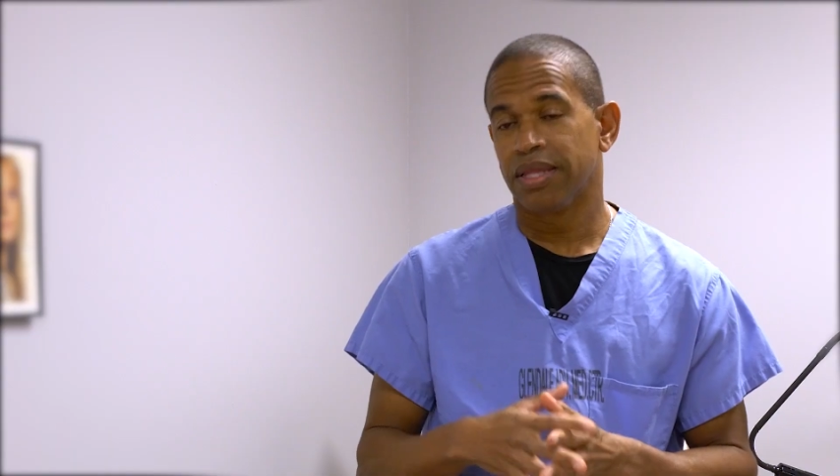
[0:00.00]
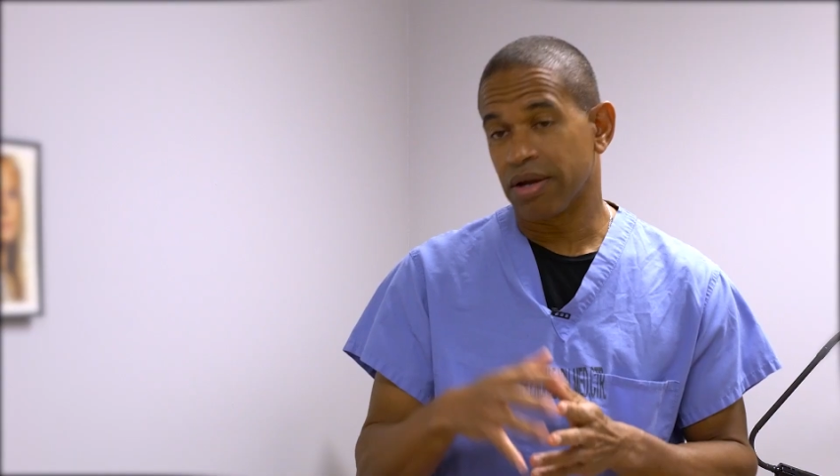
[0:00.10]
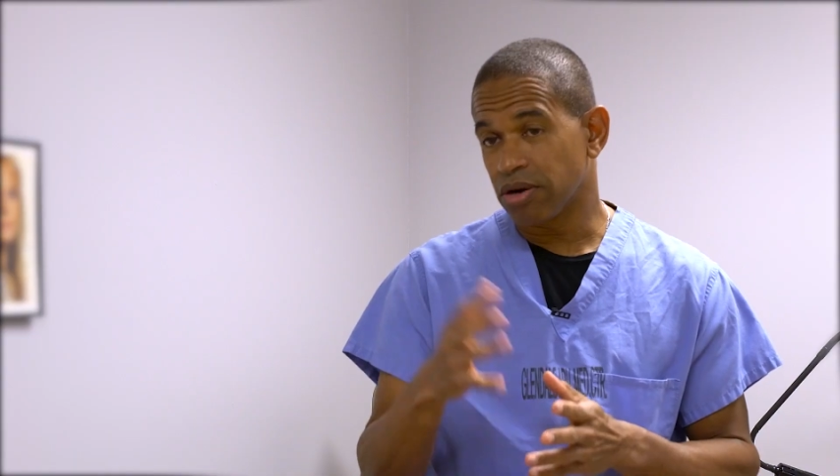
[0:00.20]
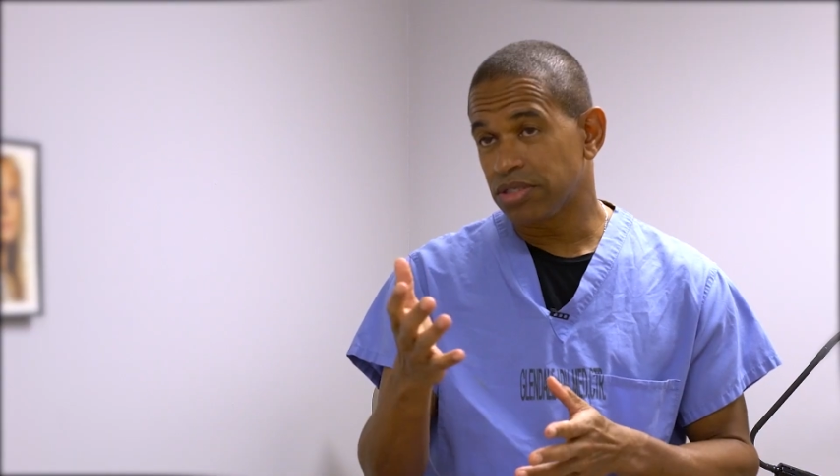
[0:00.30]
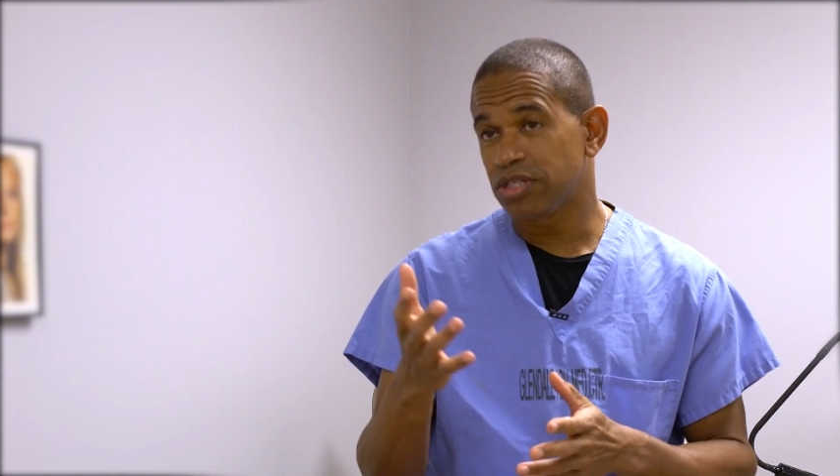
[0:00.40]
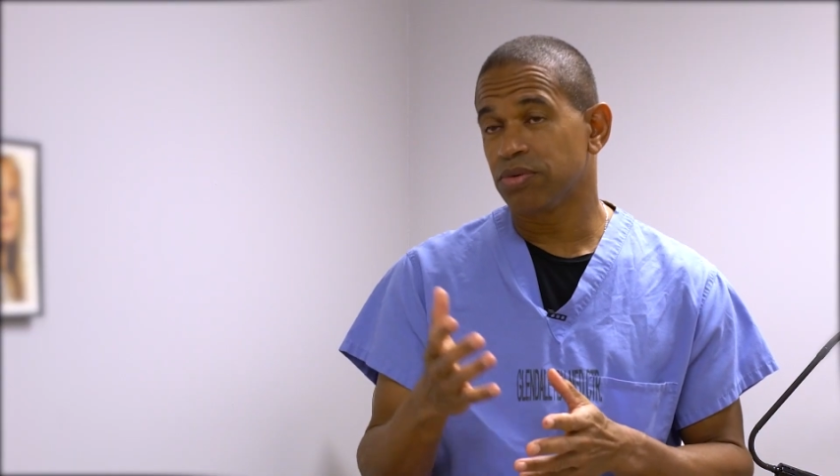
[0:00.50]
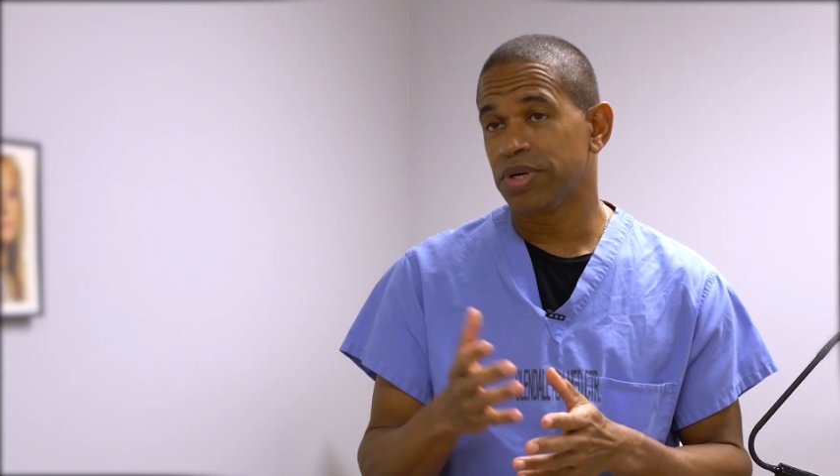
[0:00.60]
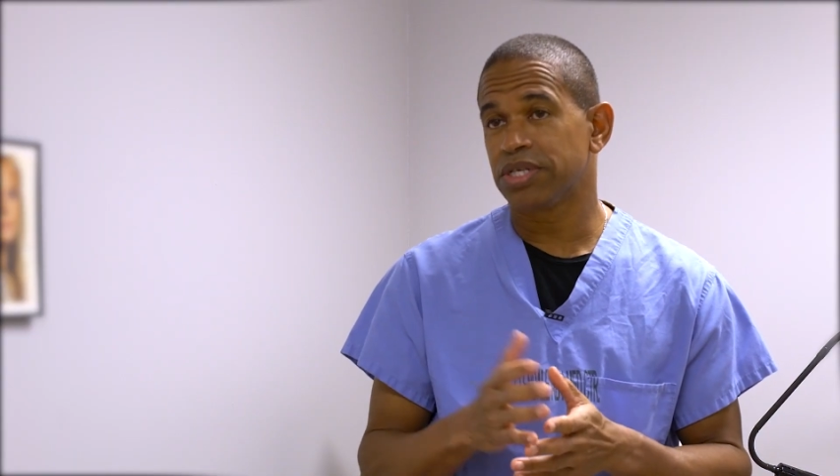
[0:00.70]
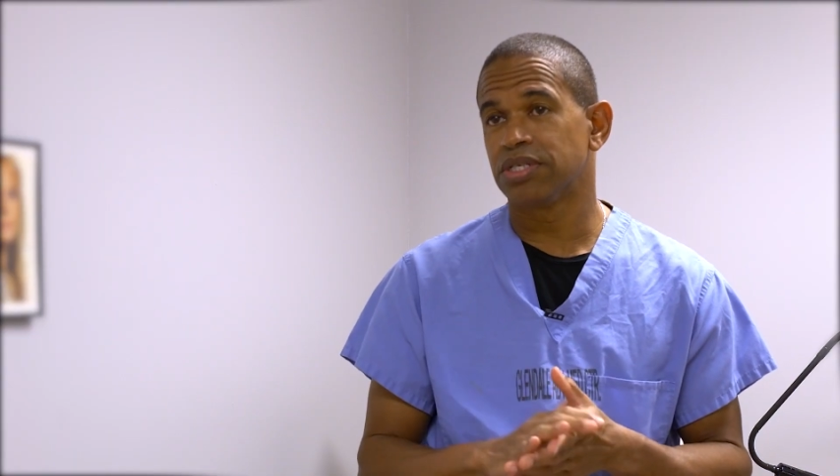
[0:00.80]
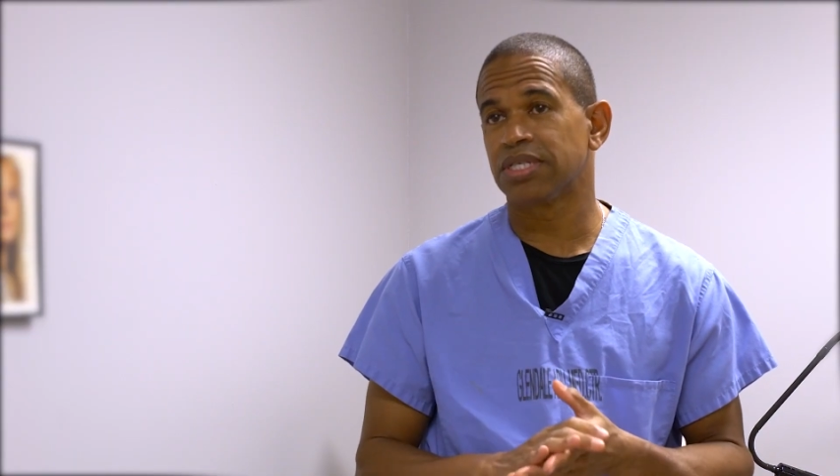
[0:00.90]
There are
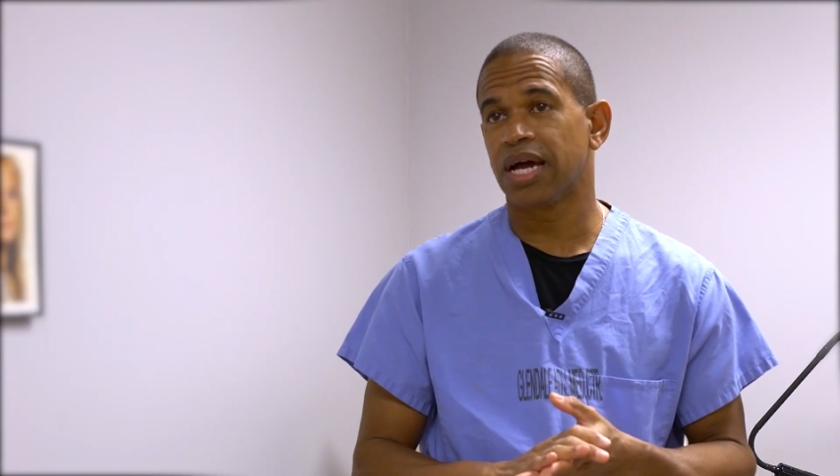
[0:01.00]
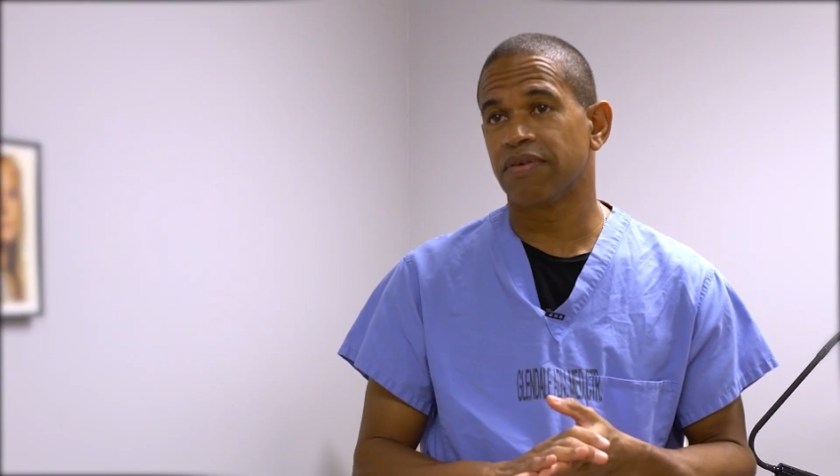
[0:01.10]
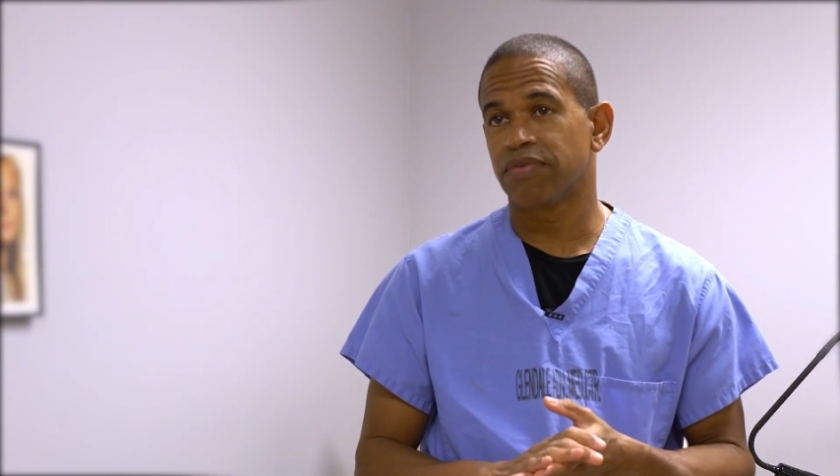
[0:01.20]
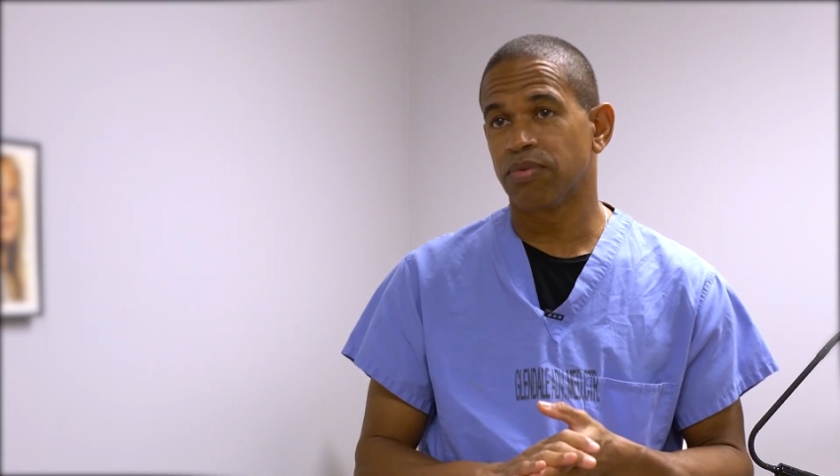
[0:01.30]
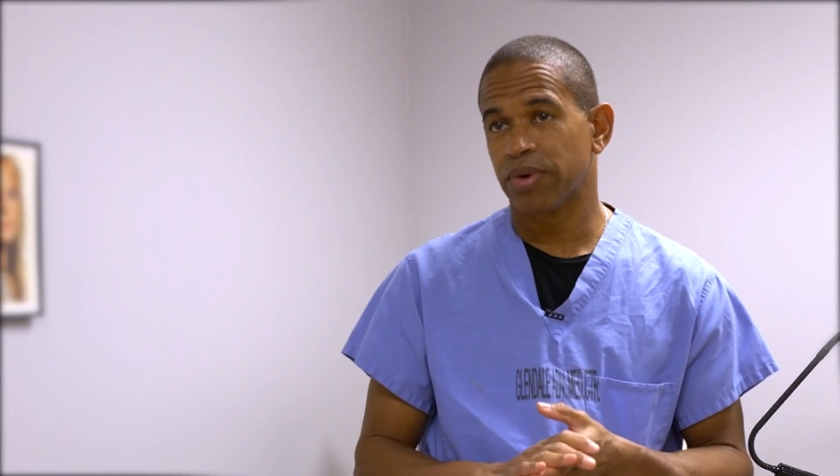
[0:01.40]
situations, however,